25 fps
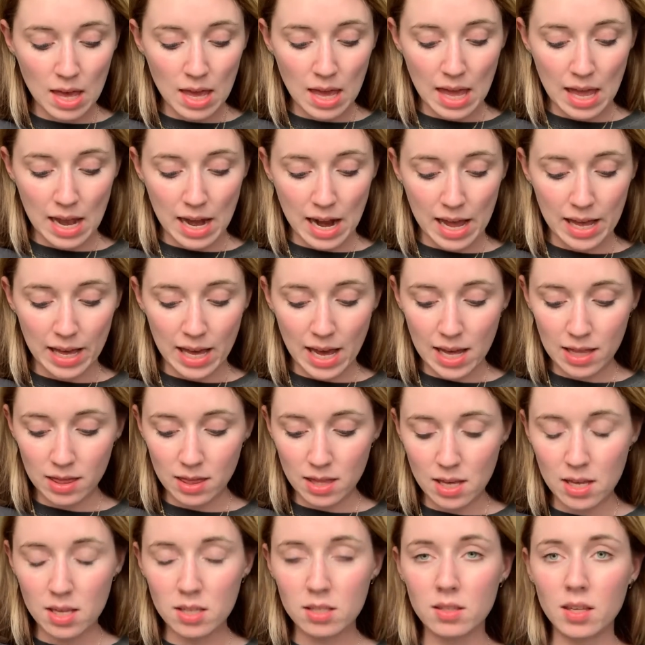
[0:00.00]
and I got
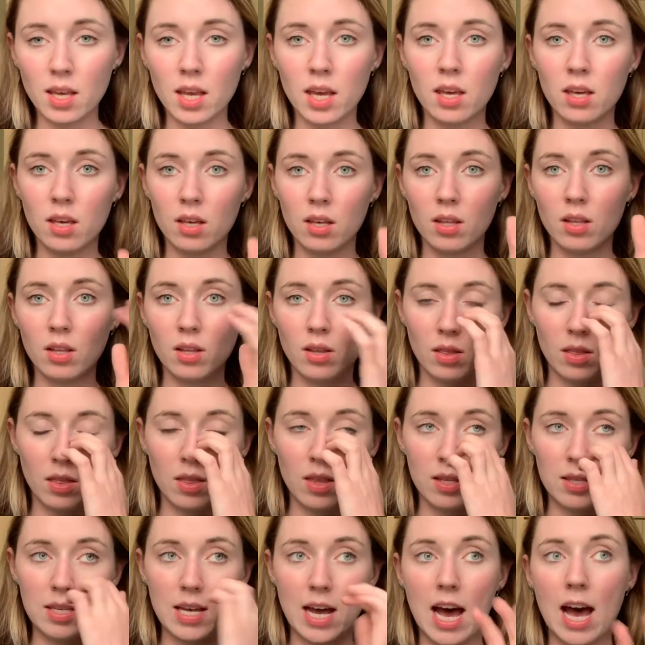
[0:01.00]
this like
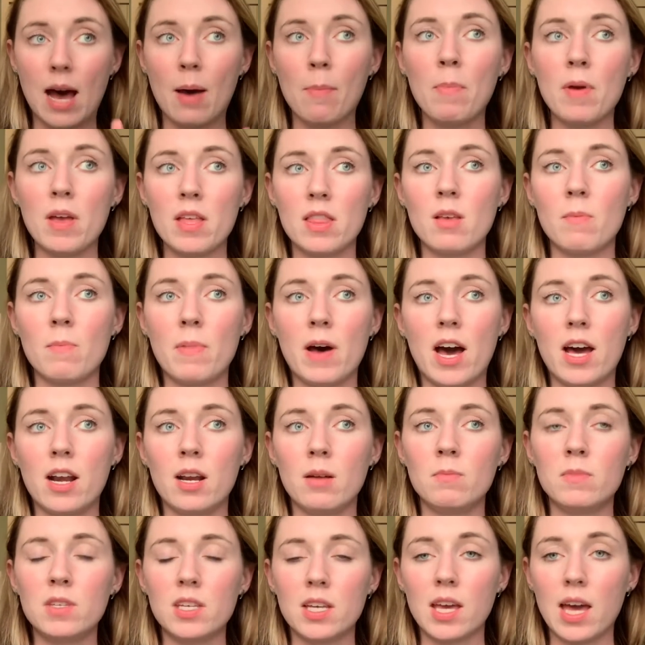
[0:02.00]
the top and the
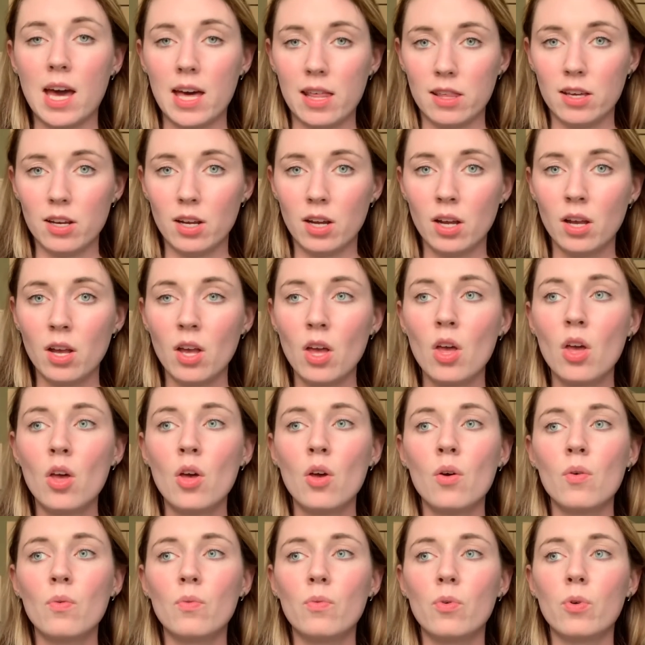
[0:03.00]
bottom together
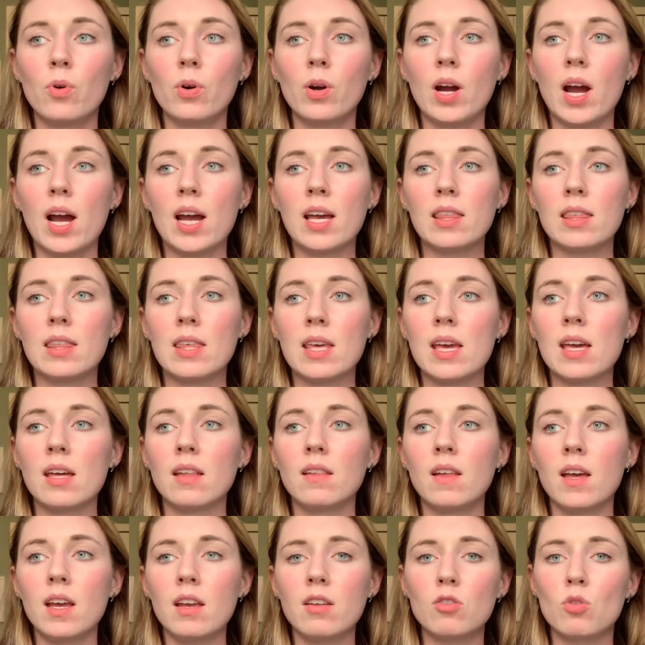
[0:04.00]
for I
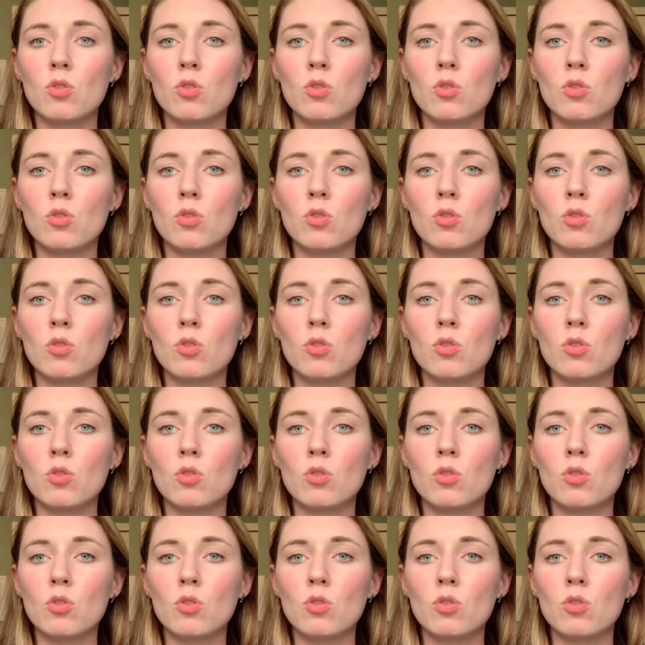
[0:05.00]
think like